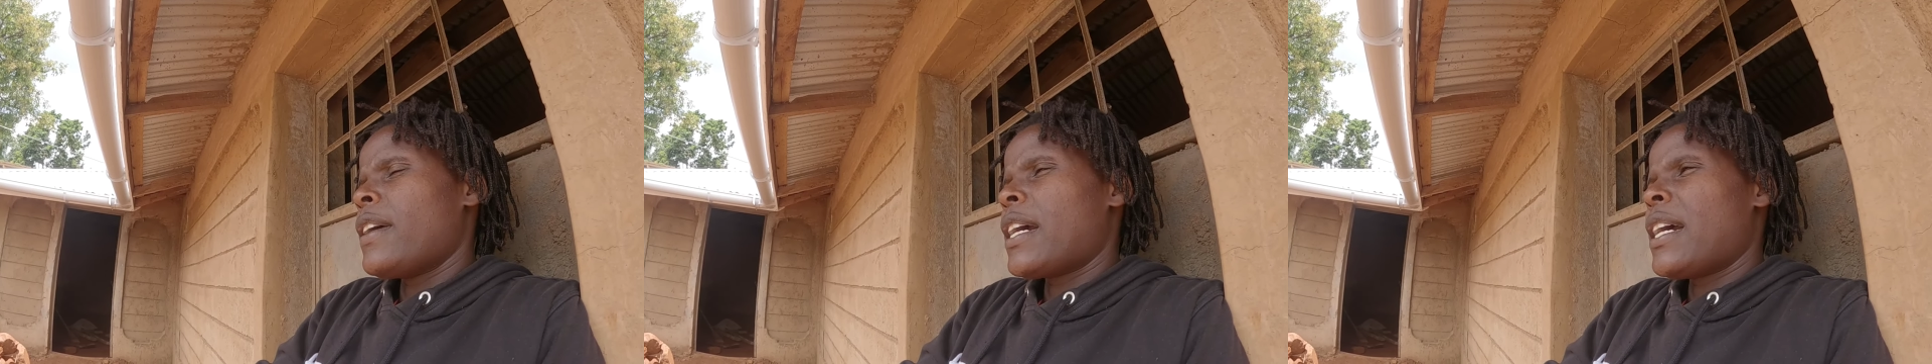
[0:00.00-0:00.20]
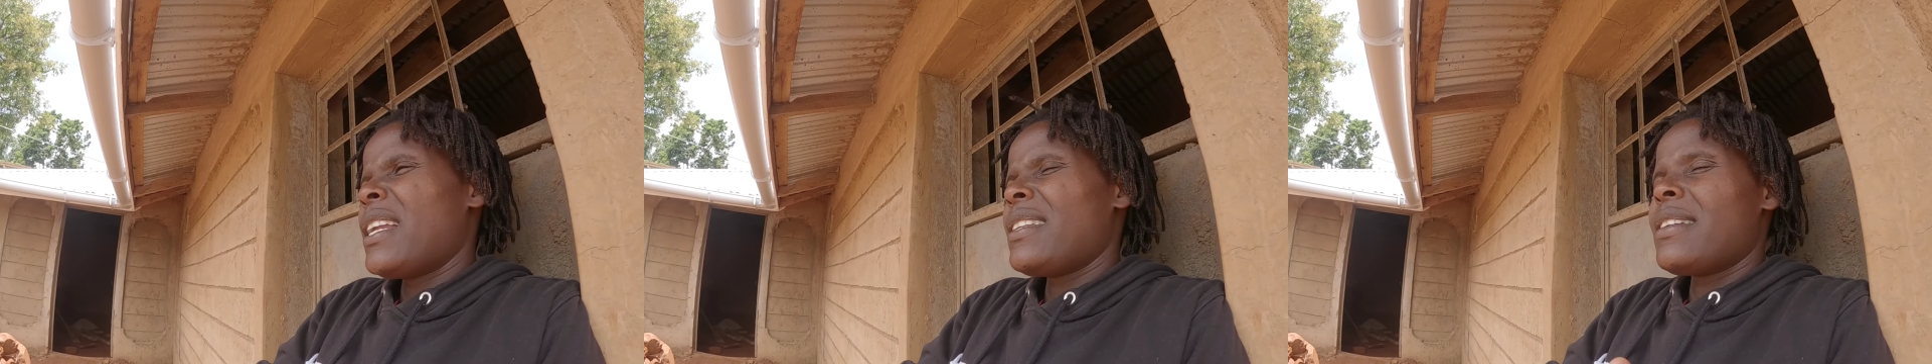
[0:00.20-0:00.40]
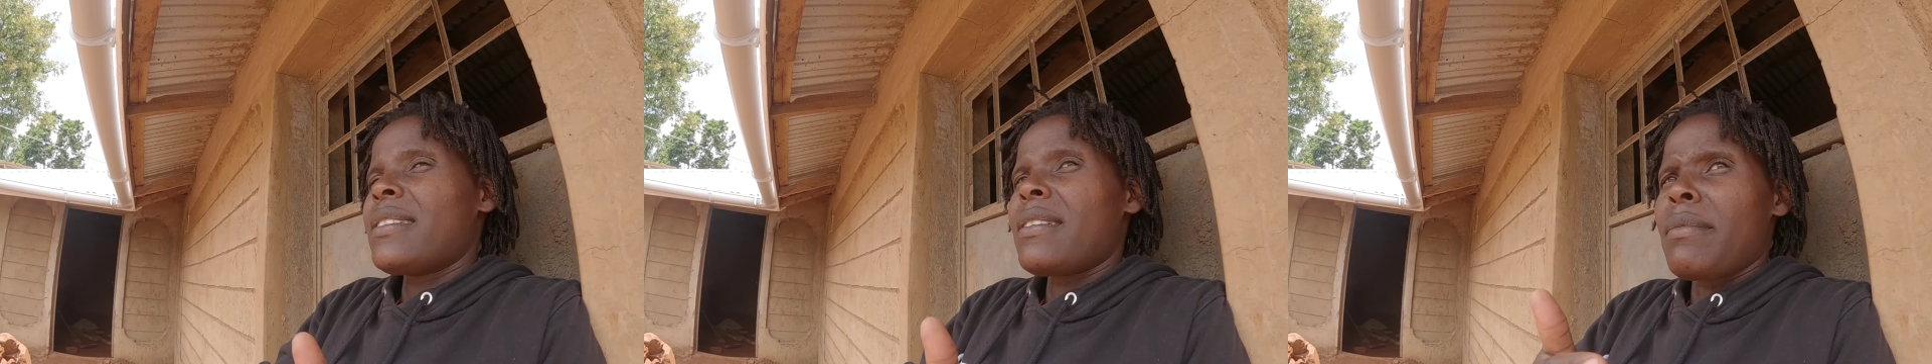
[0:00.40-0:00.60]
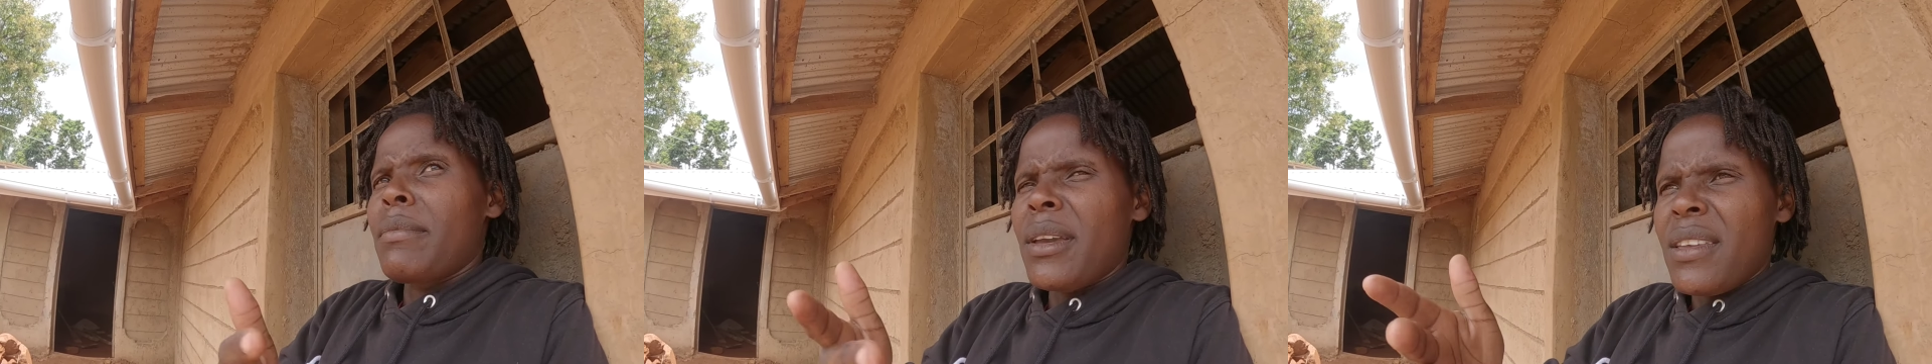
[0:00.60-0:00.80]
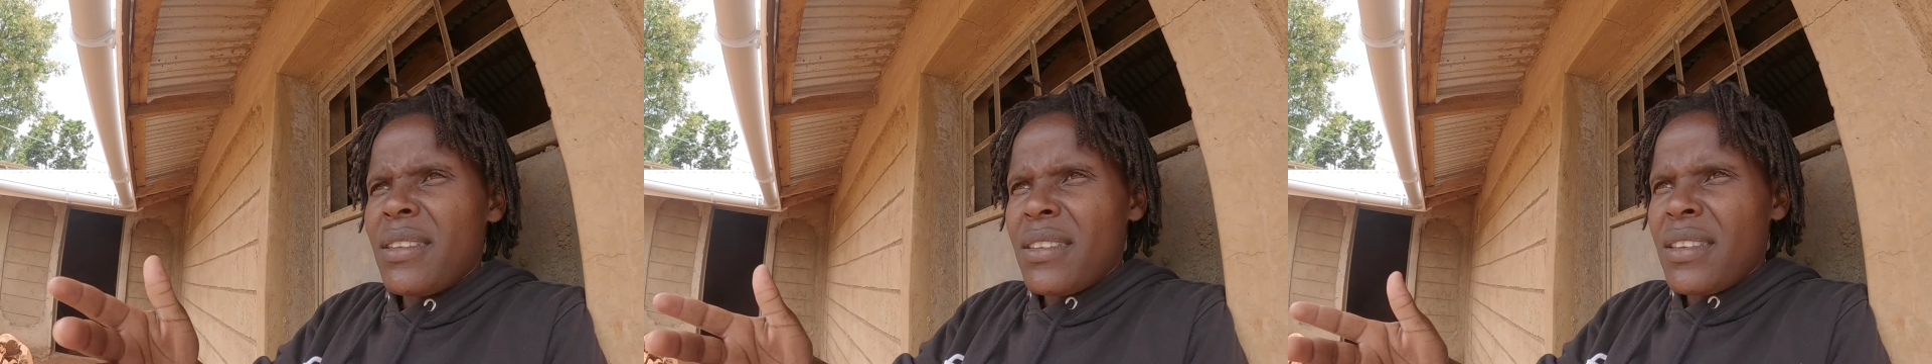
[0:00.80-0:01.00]
culture is
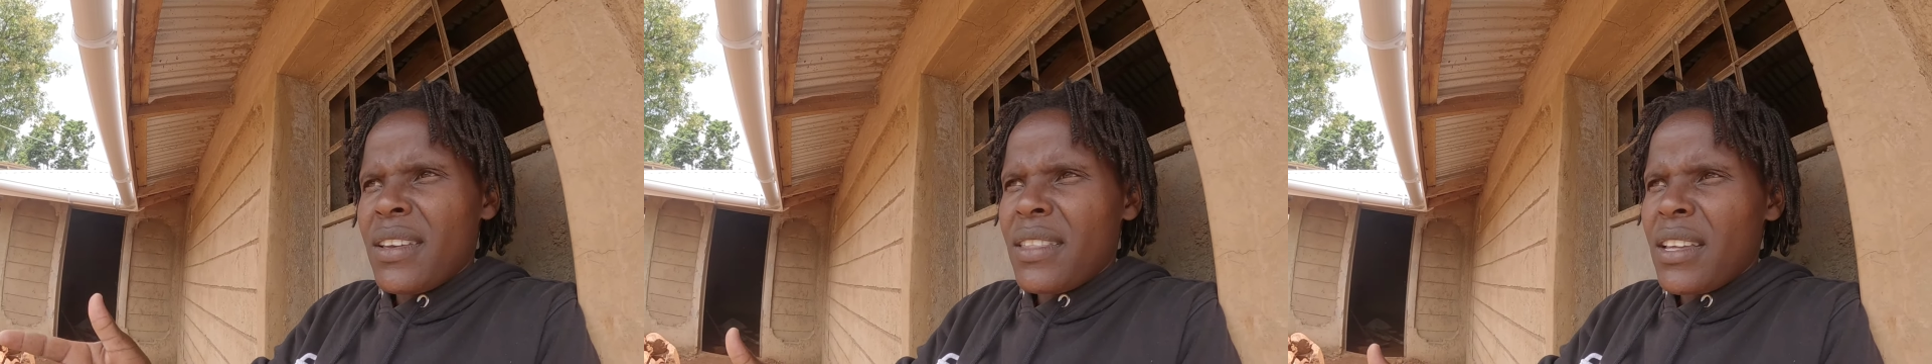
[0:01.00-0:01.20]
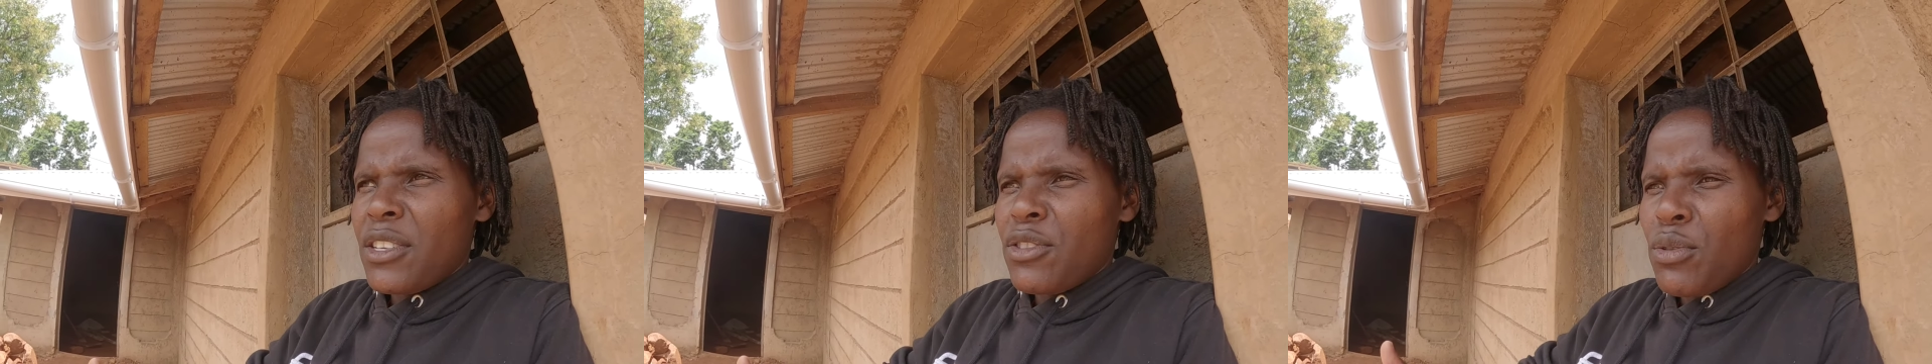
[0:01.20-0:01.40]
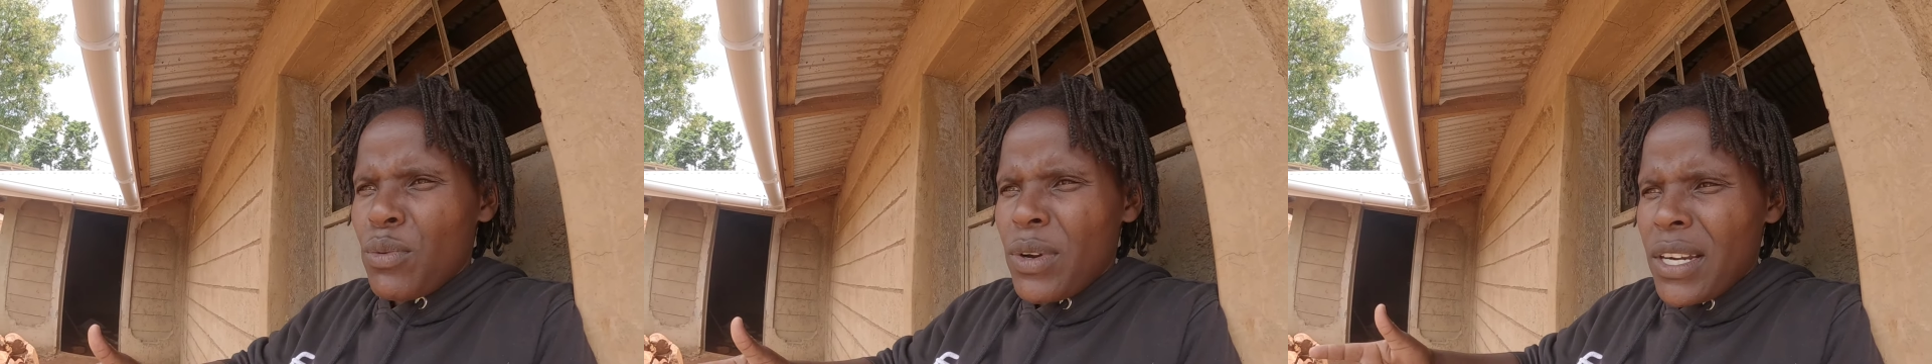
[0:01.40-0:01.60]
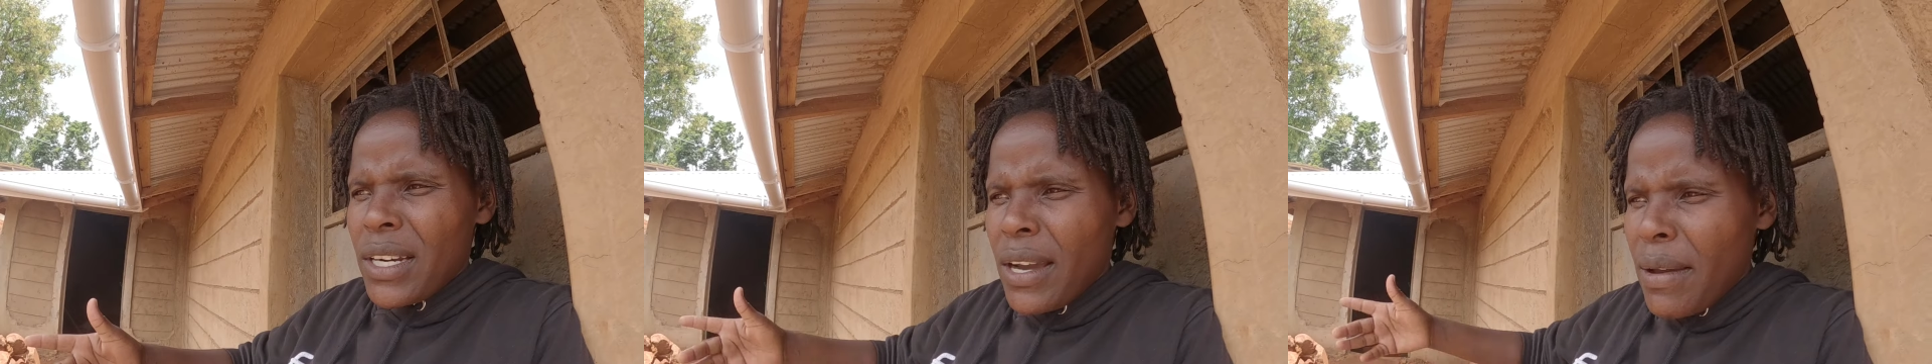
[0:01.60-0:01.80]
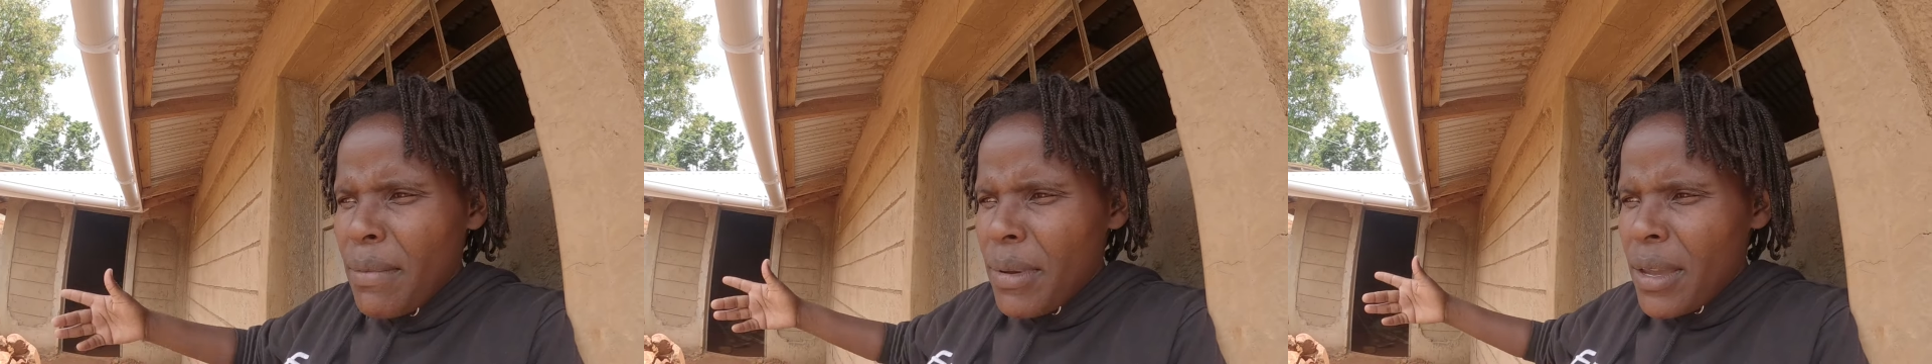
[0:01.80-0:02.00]
amazing. They're so
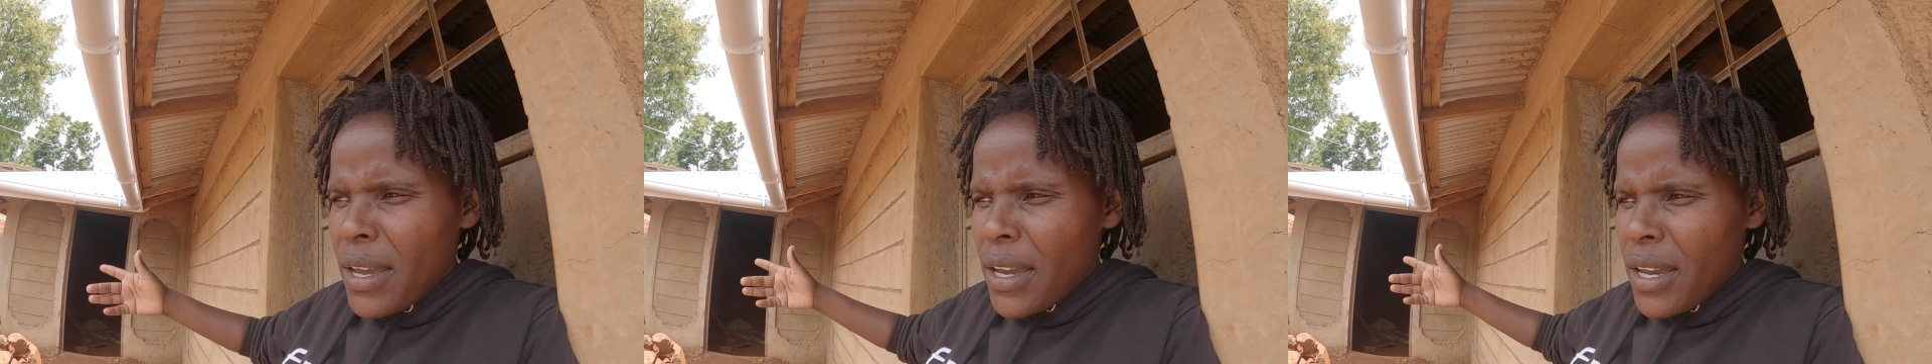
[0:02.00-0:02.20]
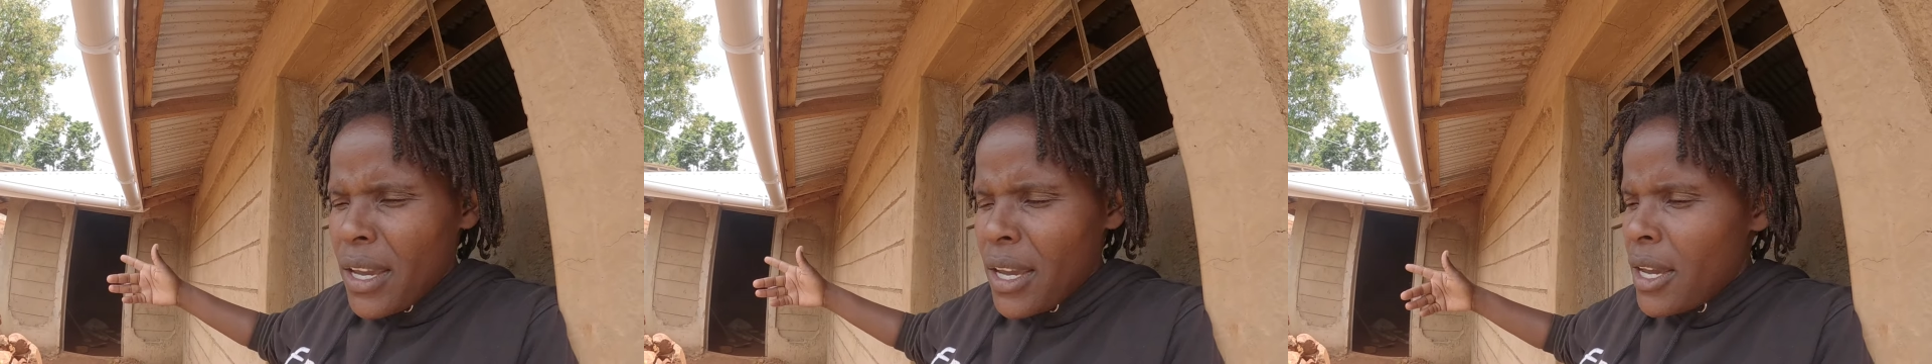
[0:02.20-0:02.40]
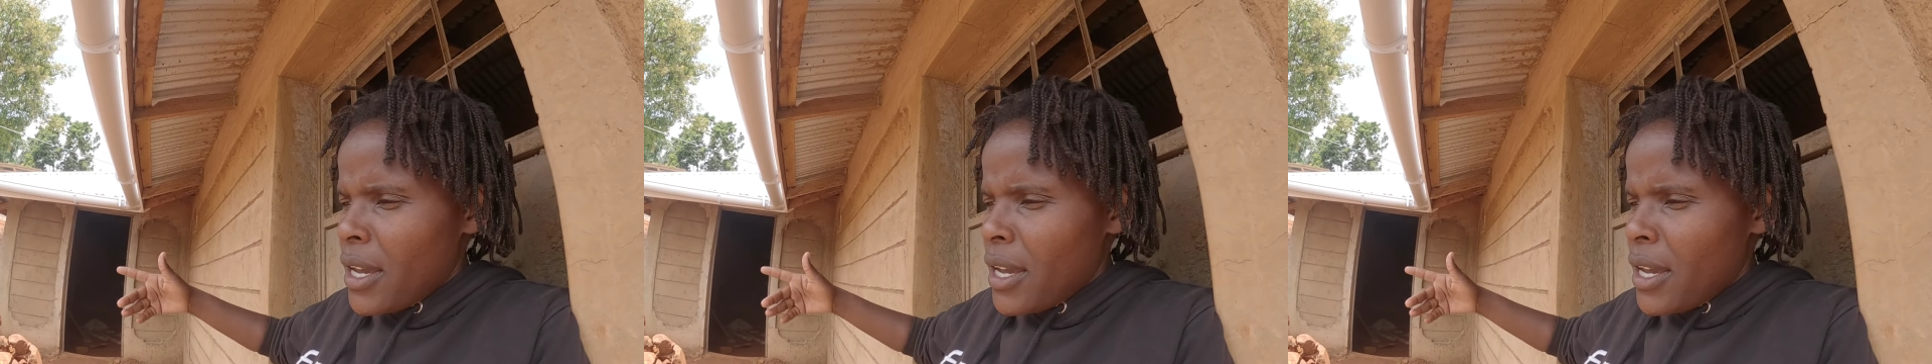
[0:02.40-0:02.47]
welcoming.